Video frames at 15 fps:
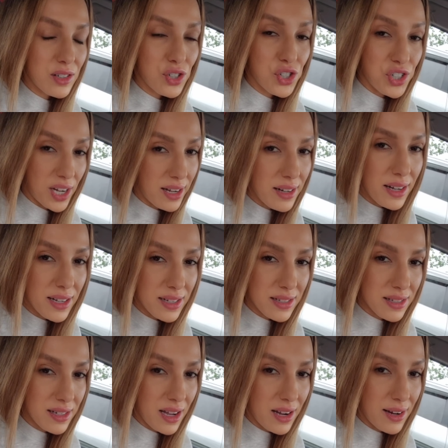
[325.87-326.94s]

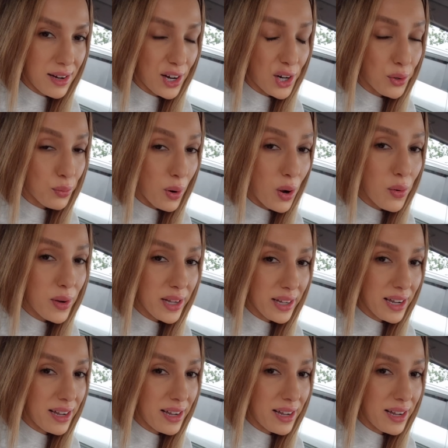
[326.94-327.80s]
genius and heroic